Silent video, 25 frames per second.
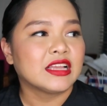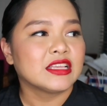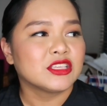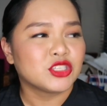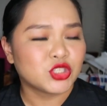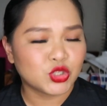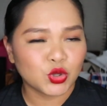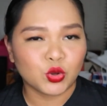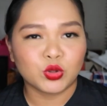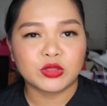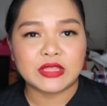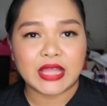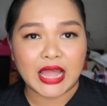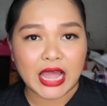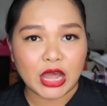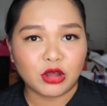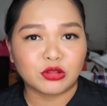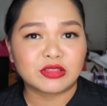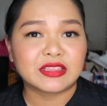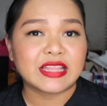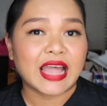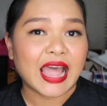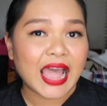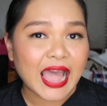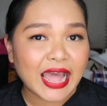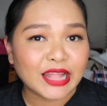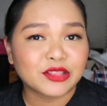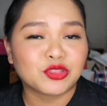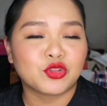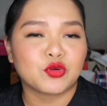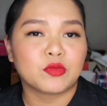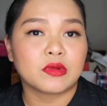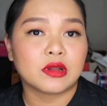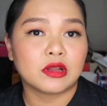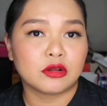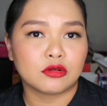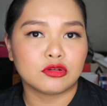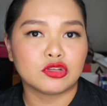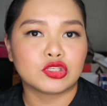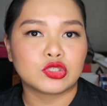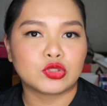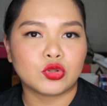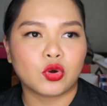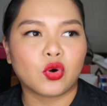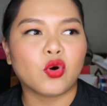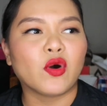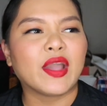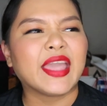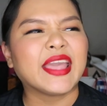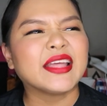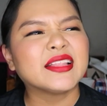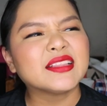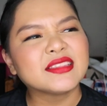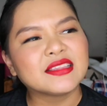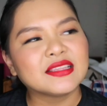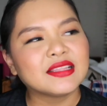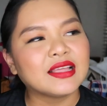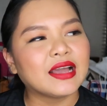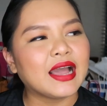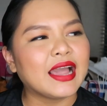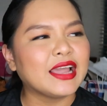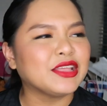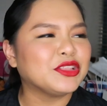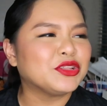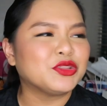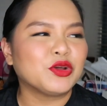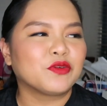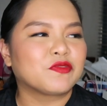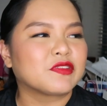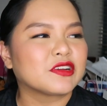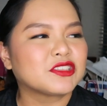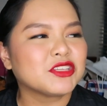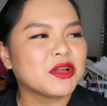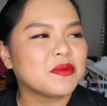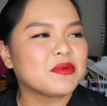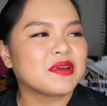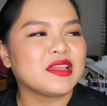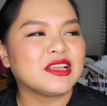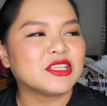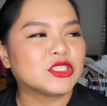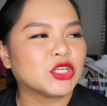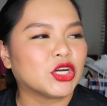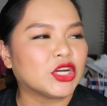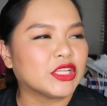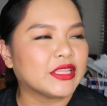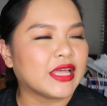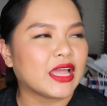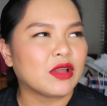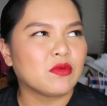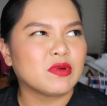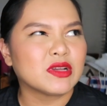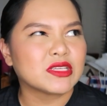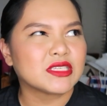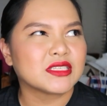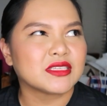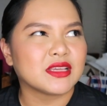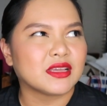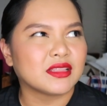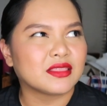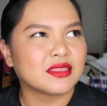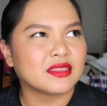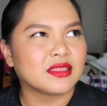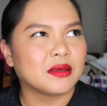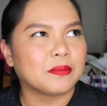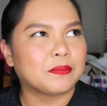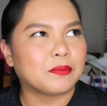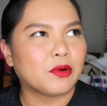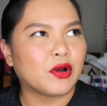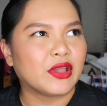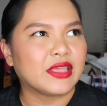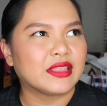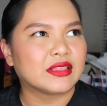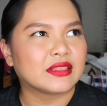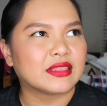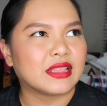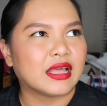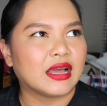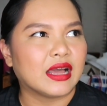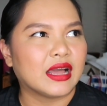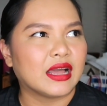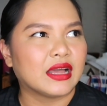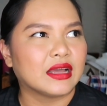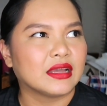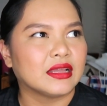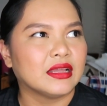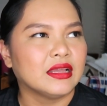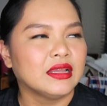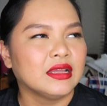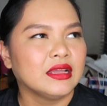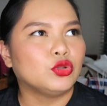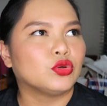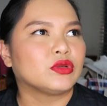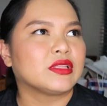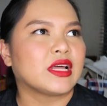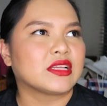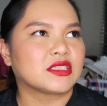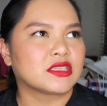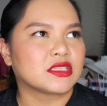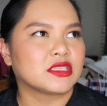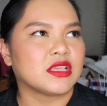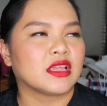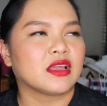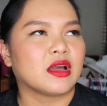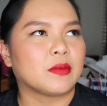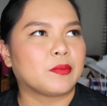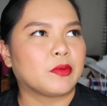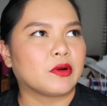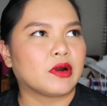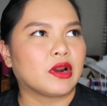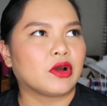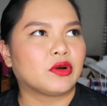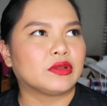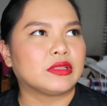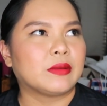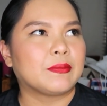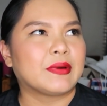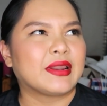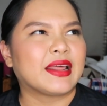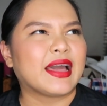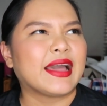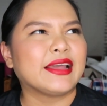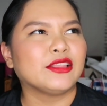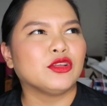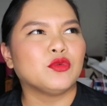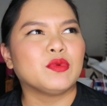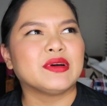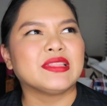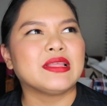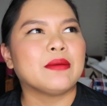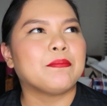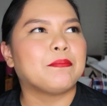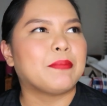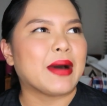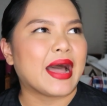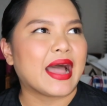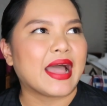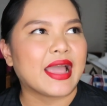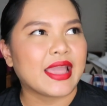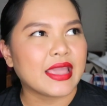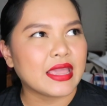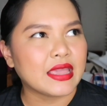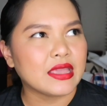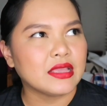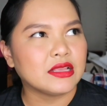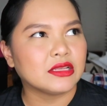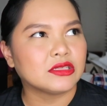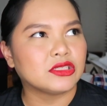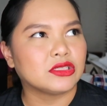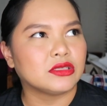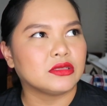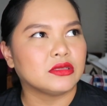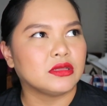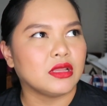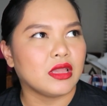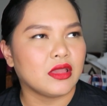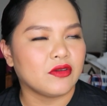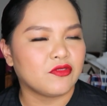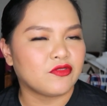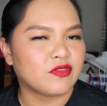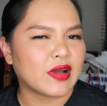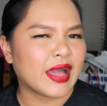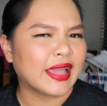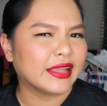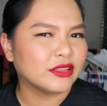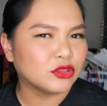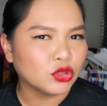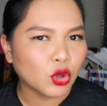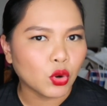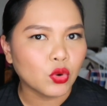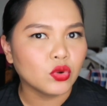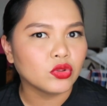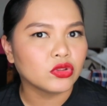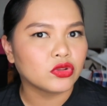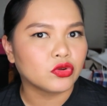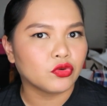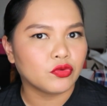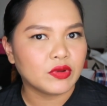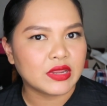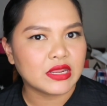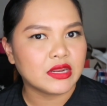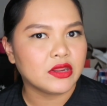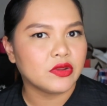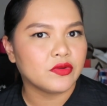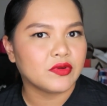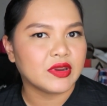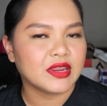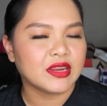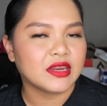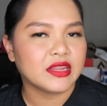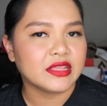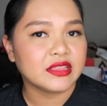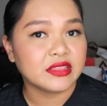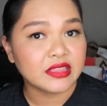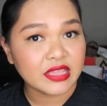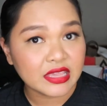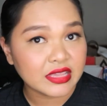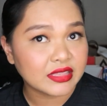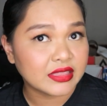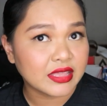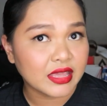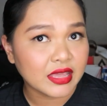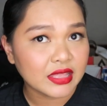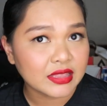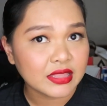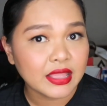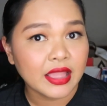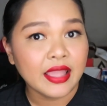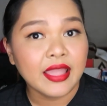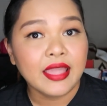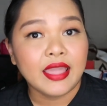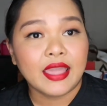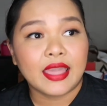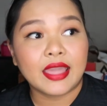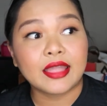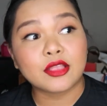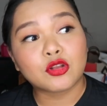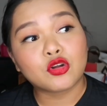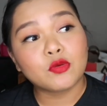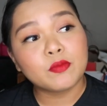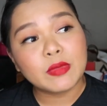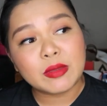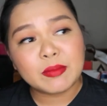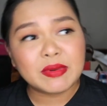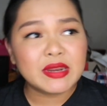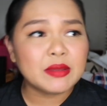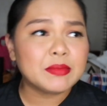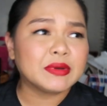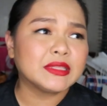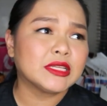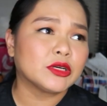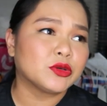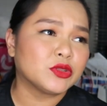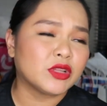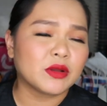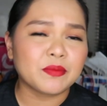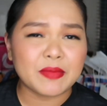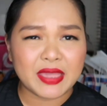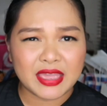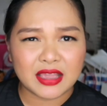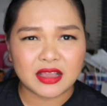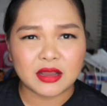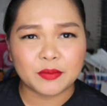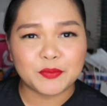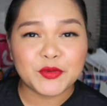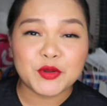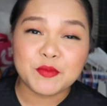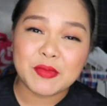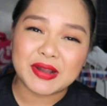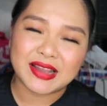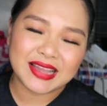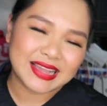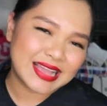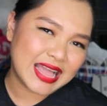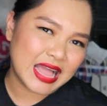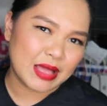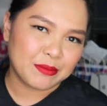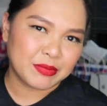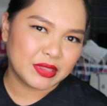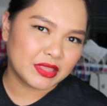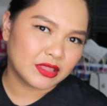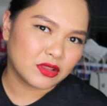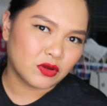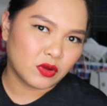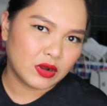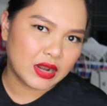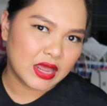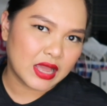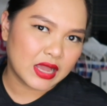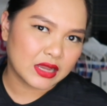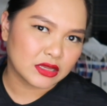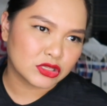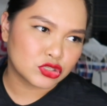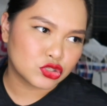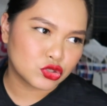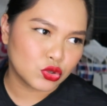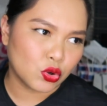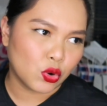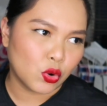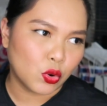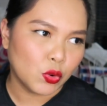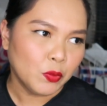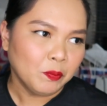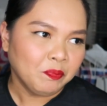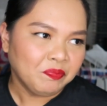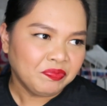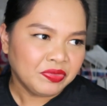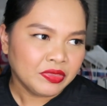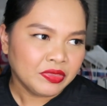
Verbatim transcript: sold out lahat ng mga gusto ko. And I don't know, for some reason, I was at the point lang nung nasa Singapore ako na parang I don't wanna buy if I don't really need it. And kung bibili man ako ng makeup, yung magagamit ko lang. So,